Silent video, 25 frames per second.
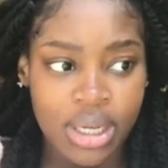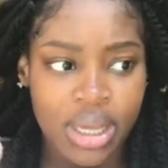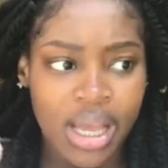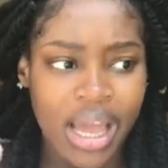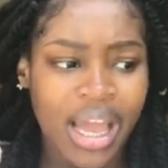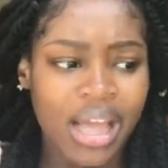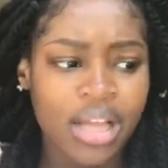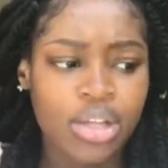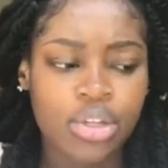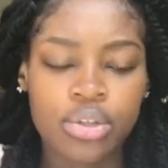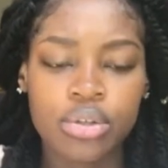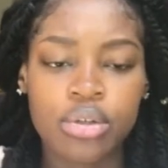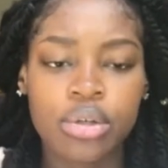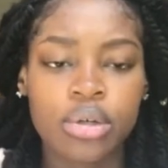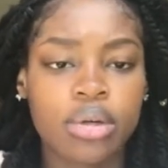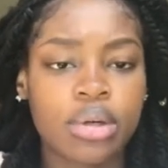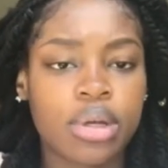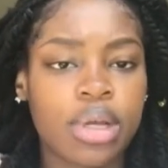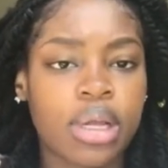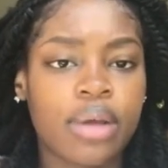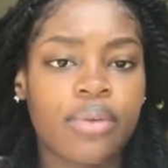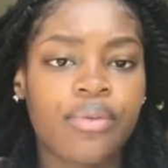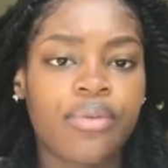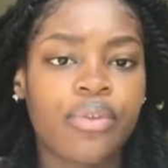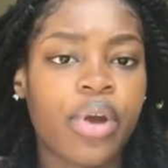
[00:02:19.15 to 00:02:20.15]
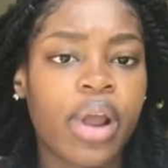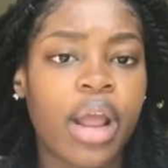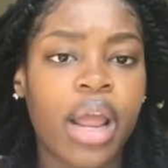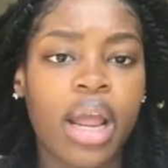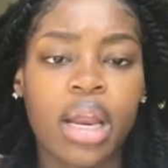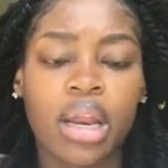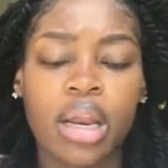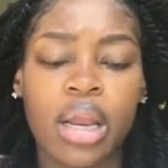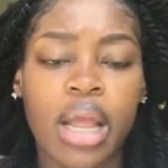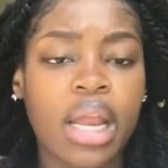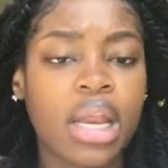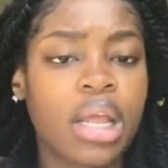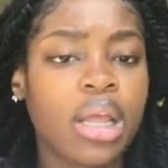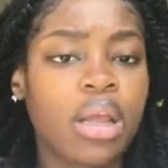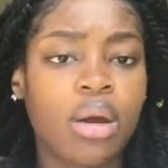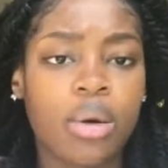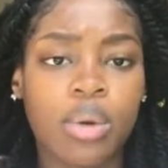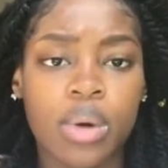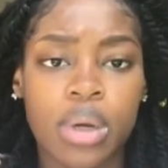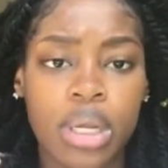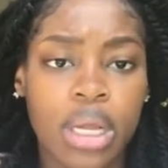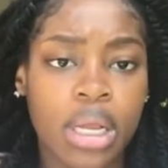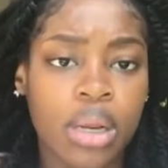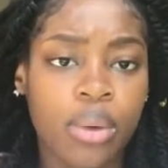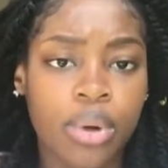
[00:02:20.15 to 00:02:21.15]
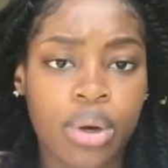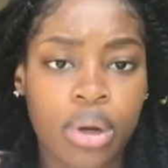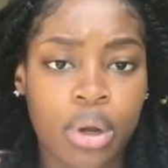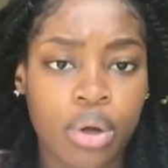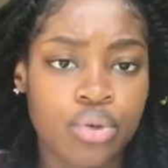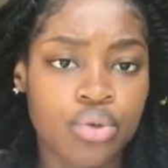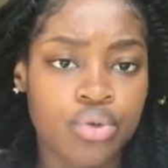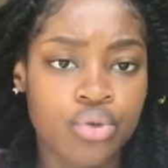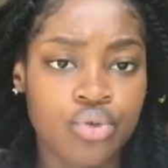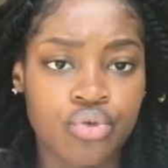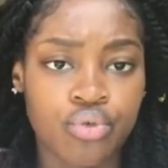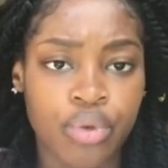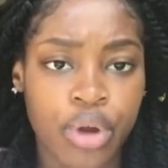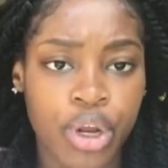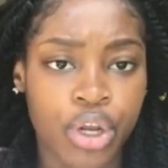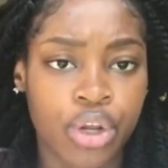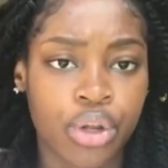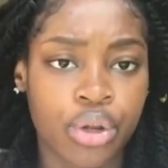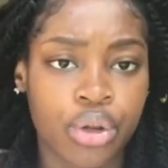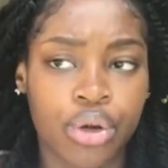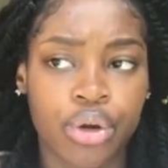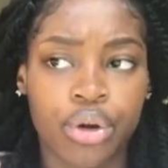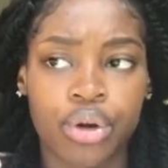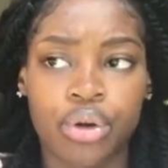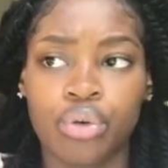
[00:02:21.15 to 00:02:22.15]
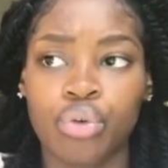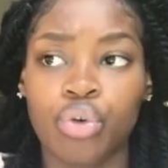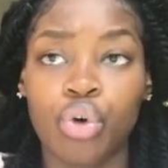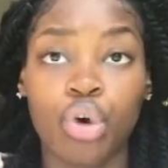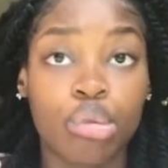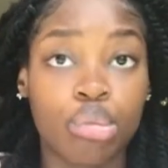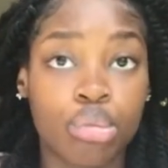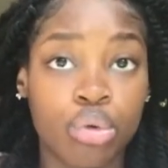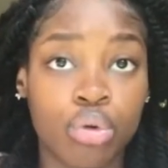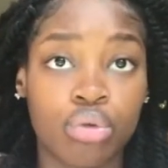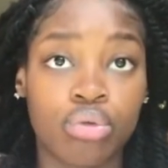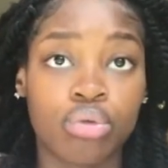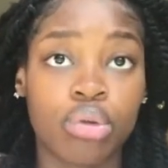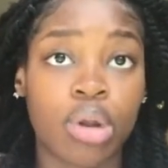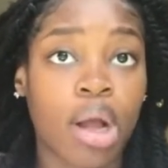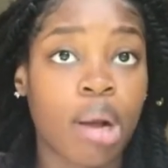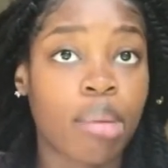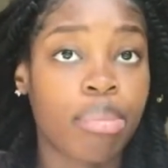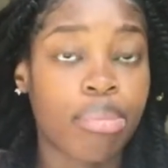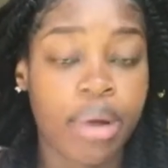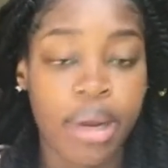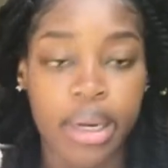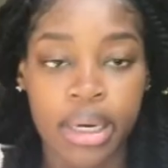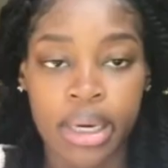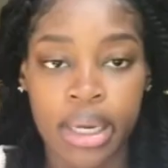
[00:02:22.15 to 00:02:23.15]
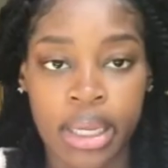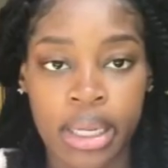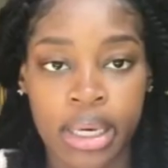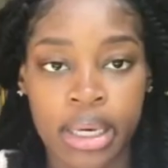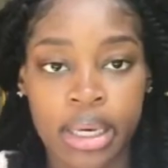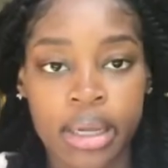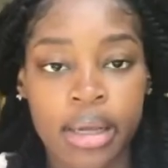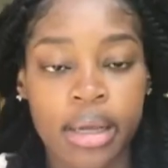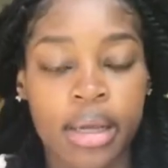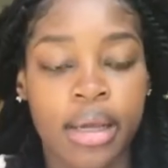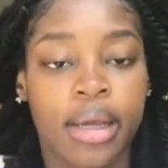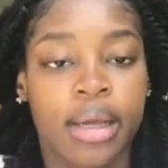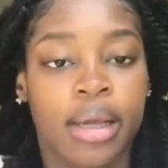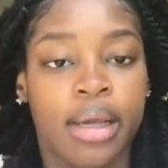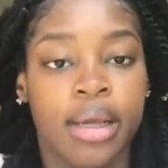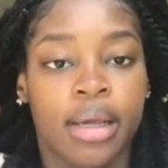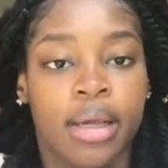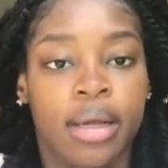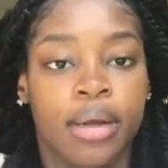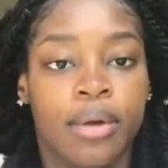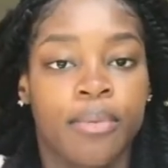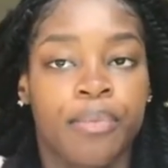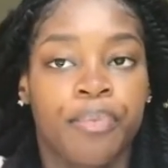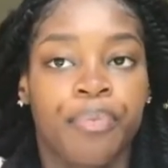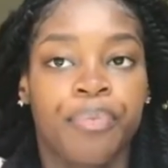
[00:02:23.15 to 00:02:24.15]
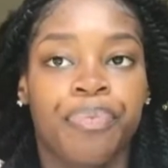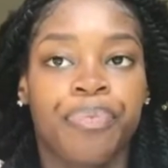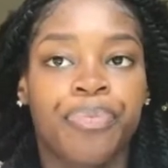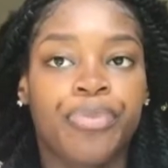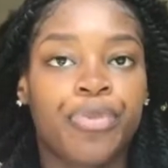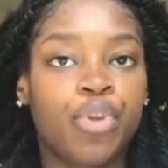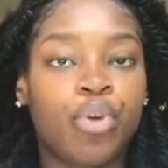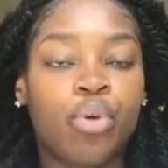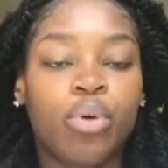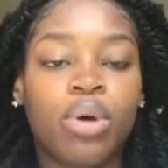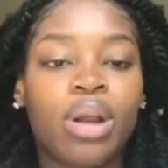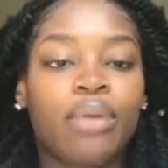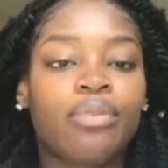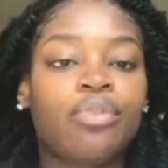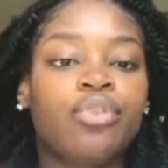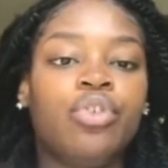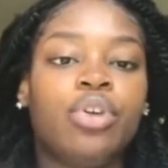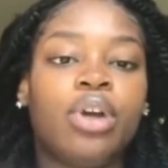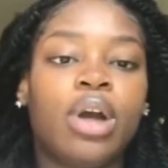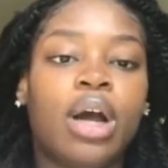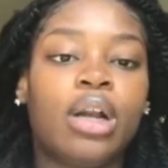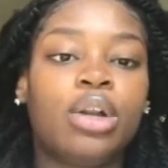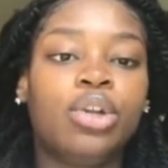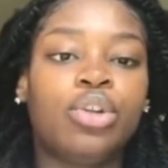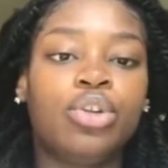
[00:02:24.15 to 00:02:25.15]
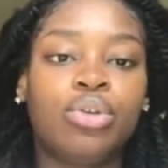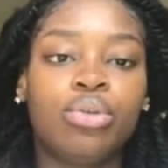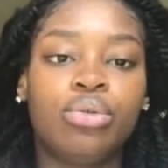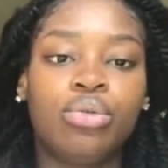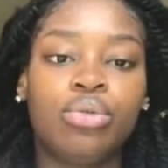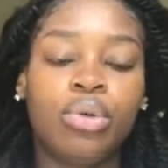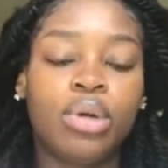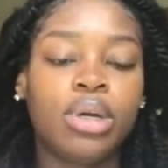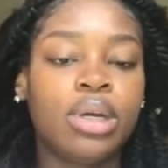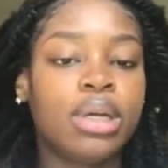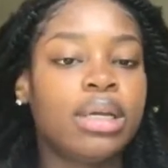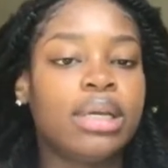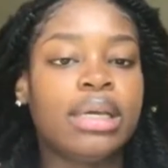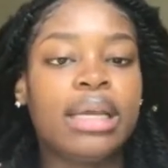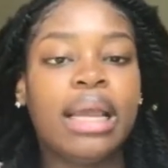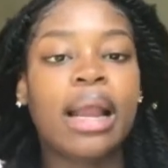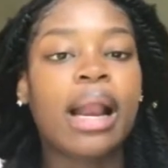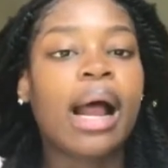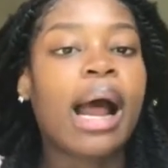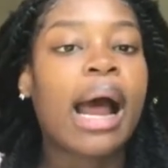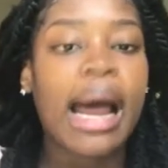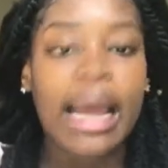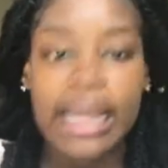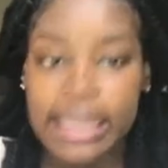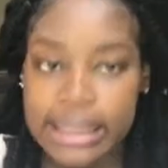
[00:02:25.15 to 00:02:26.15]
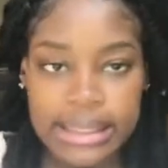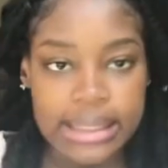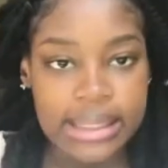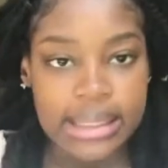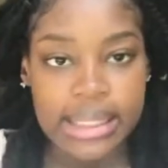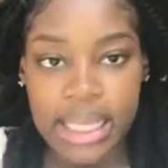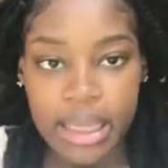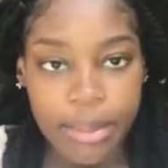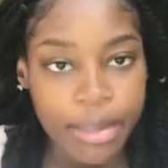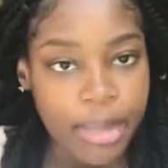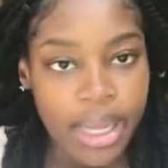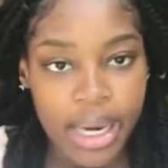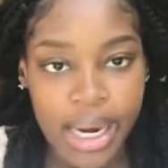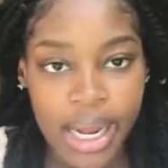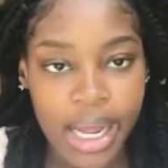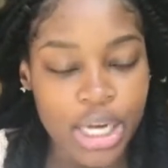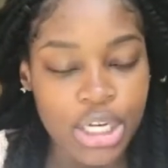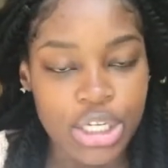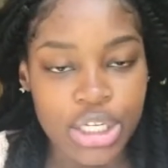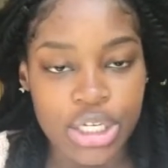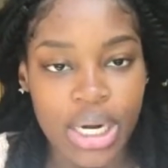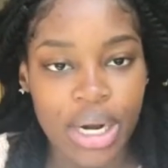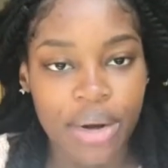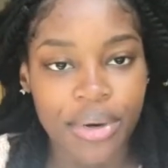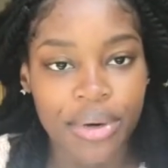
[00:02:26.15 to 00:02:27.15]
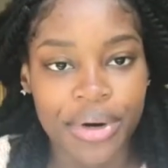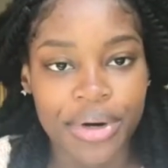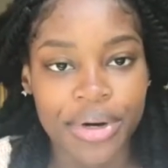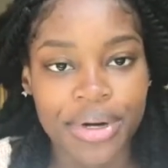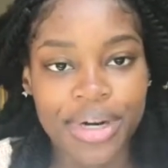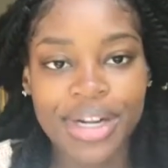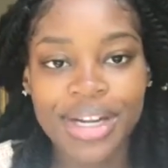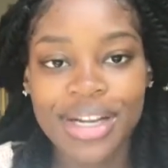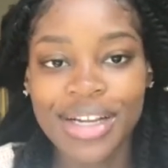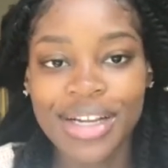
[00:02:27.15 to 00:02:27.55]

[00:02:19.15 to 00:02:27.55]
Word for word: And for any anyone else who's regular, normal, not pregnant, do whatever you got to do. Get hot and steamy in that shower.